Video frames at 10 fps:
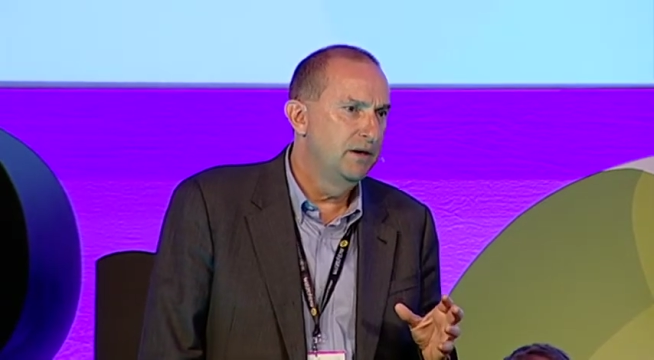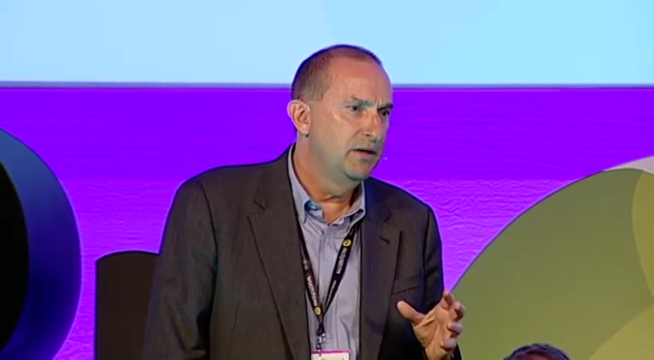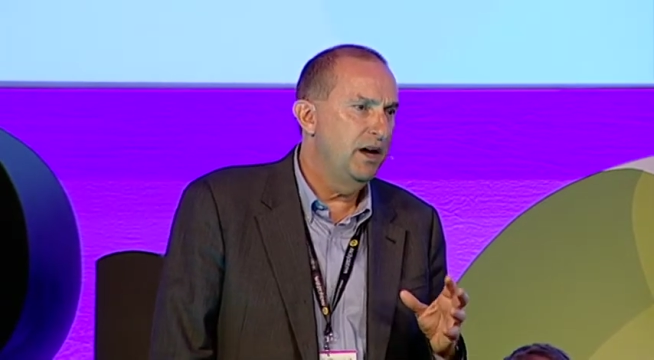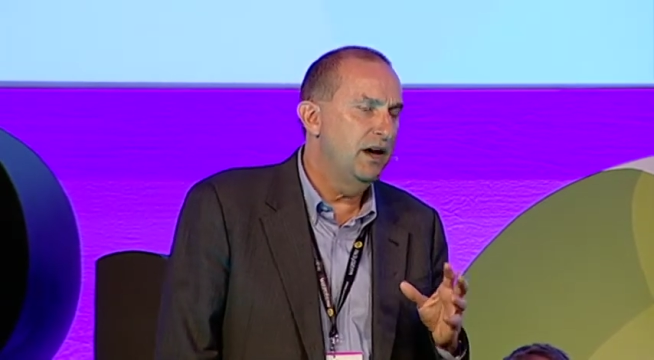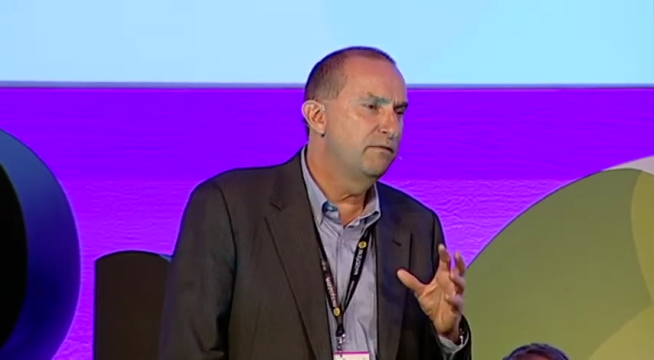
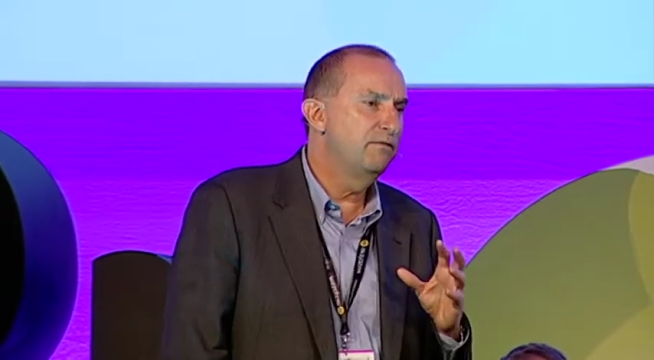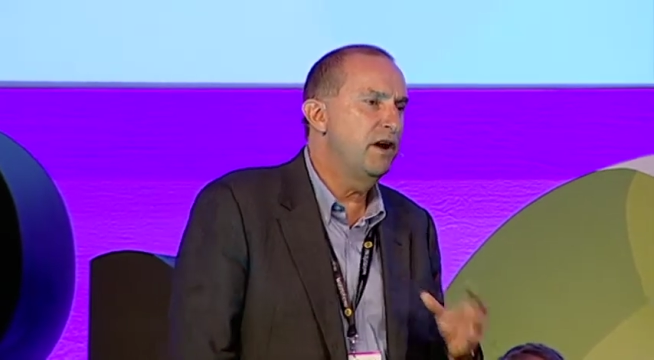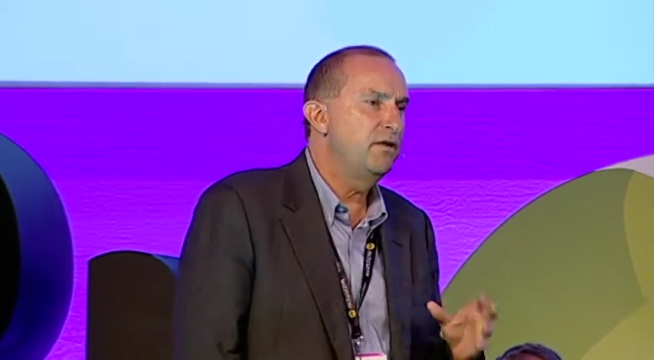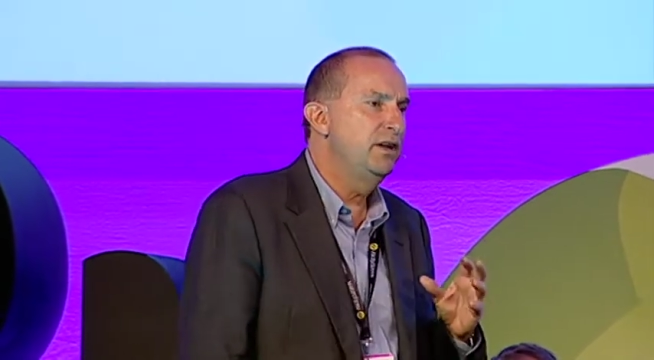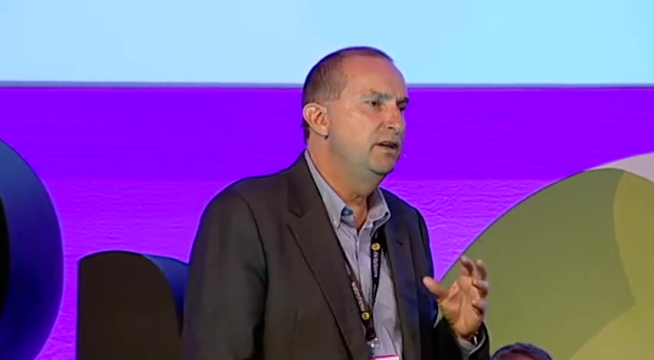you had
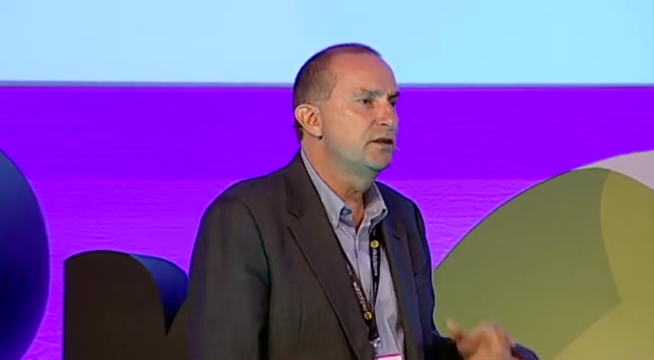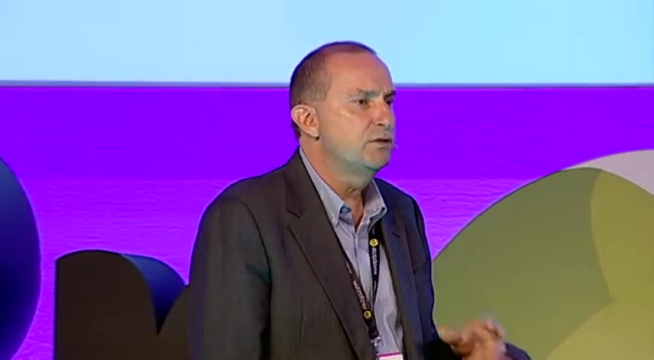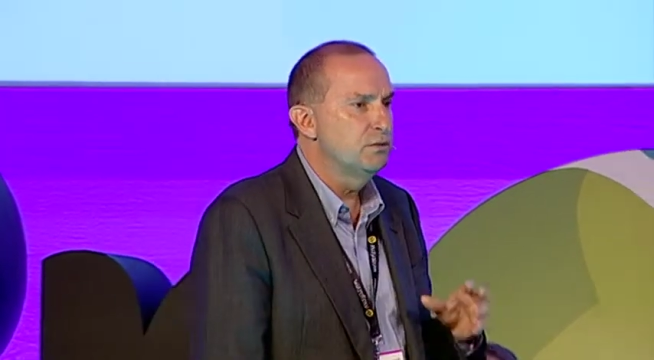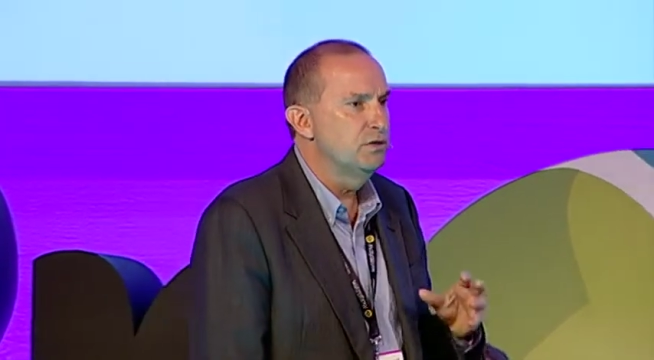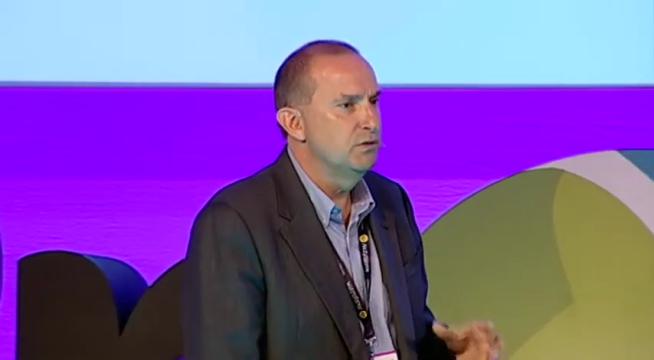very
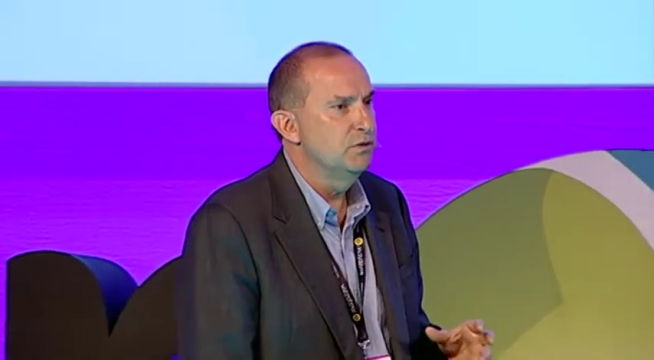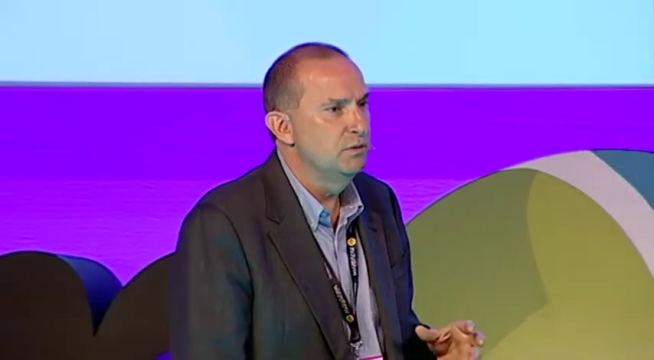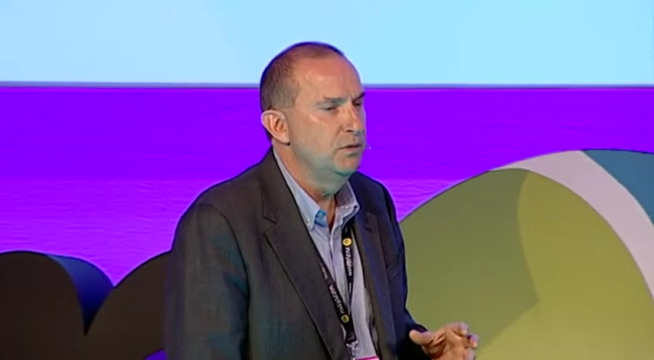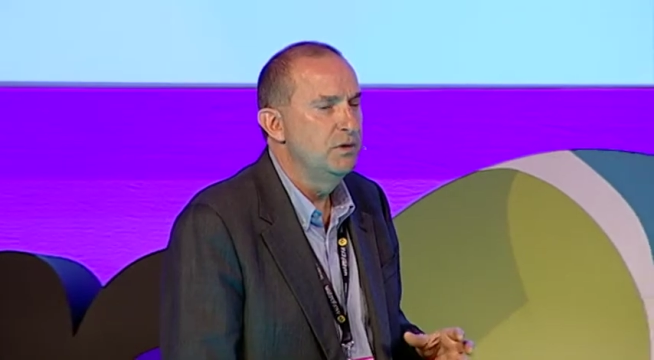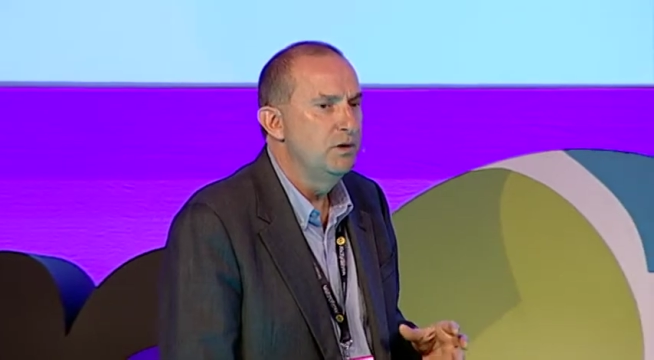little to
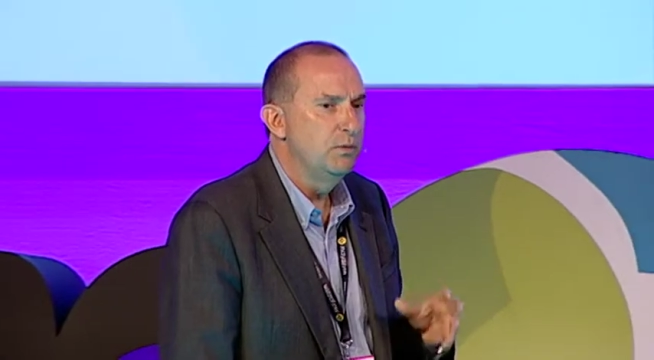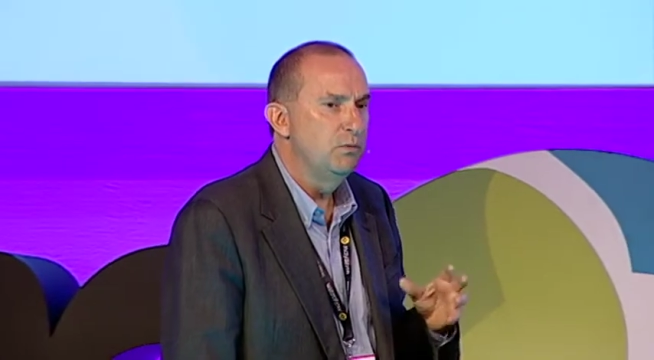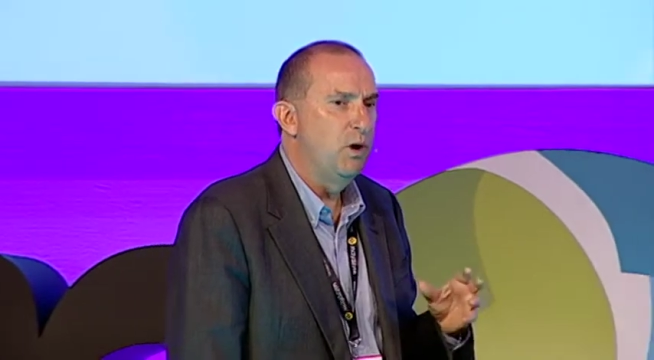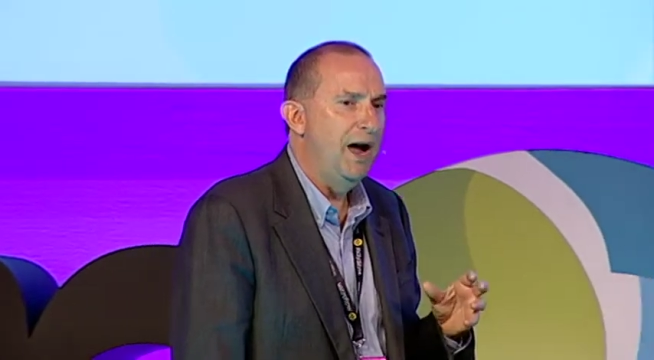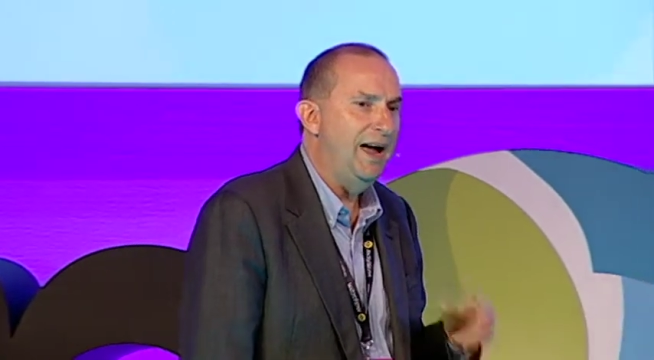do with what